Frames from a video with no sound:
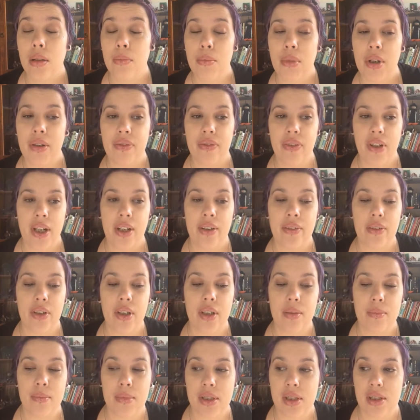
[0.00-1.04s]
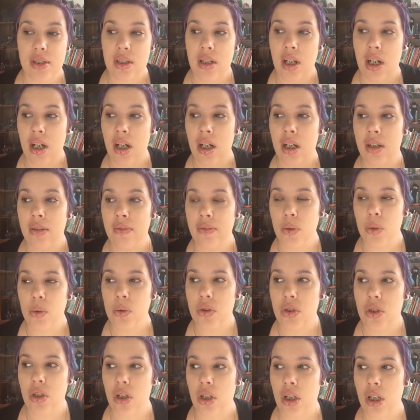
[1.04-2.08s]
My favorite mascara of all
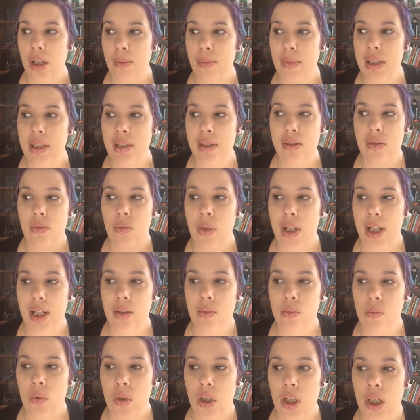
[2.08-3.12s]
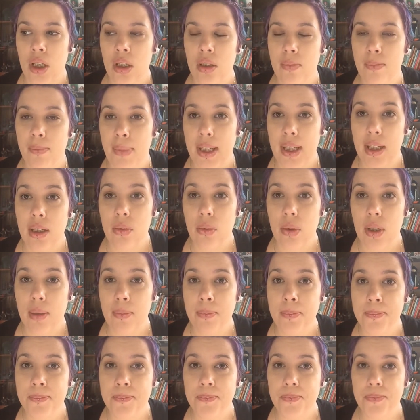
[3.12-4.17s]
time is the Wet n Wild pink
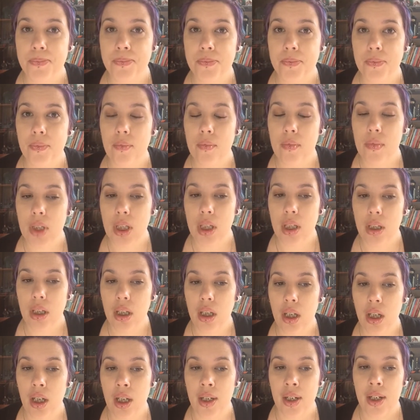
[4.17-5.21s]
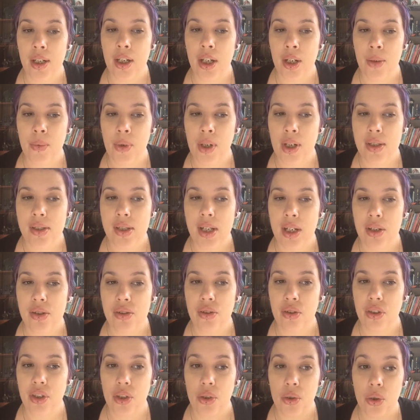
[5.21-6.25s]
one. I don't know what it's
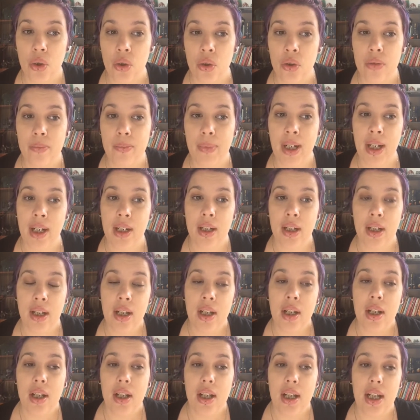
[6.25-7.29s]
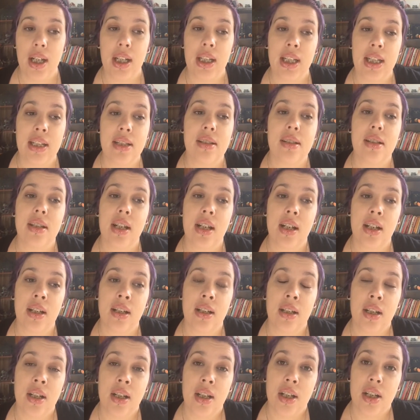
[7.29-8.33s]
actually called, but Alicia,
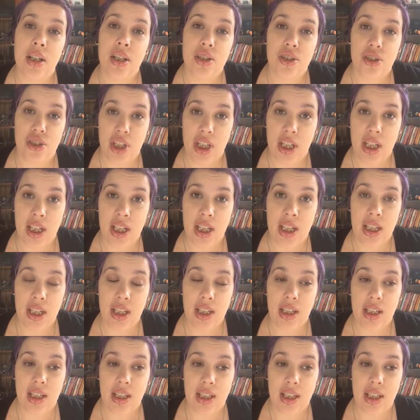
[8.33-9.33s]
she